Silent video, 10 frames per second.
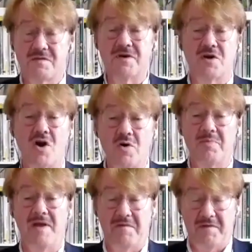the
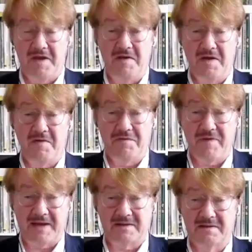global
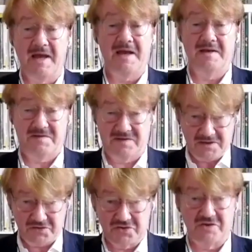effect as
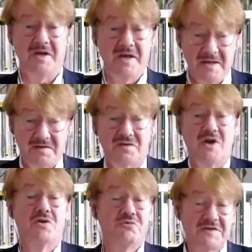such, is
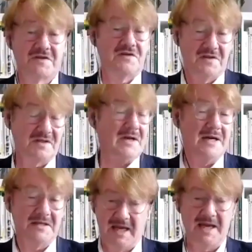risk
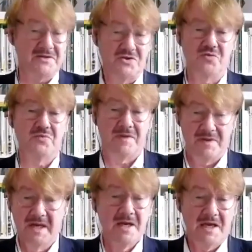society, had to do with
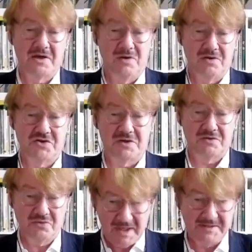ecological
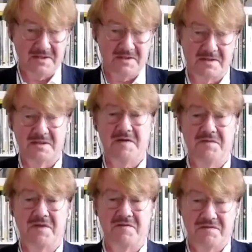crisis.
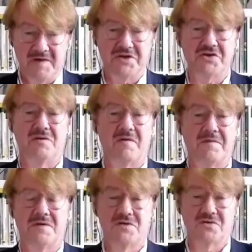Even the invention of
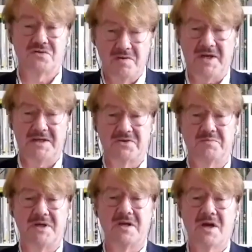this term had to
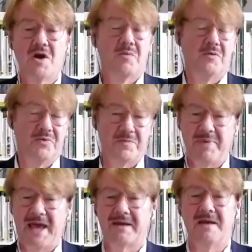be with
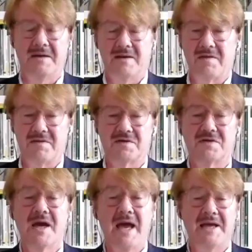Beck and others,
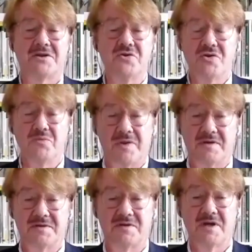had to do with
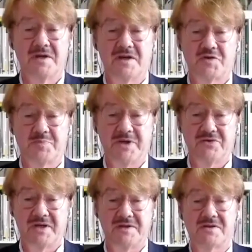this
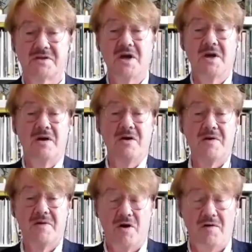experience
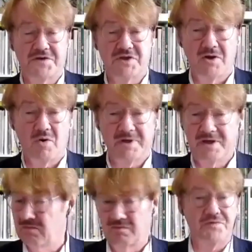of Chernobyl,
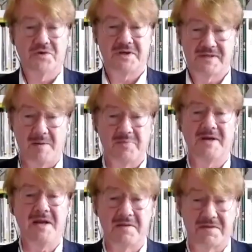for example,
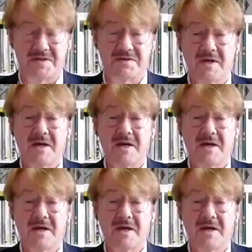and others.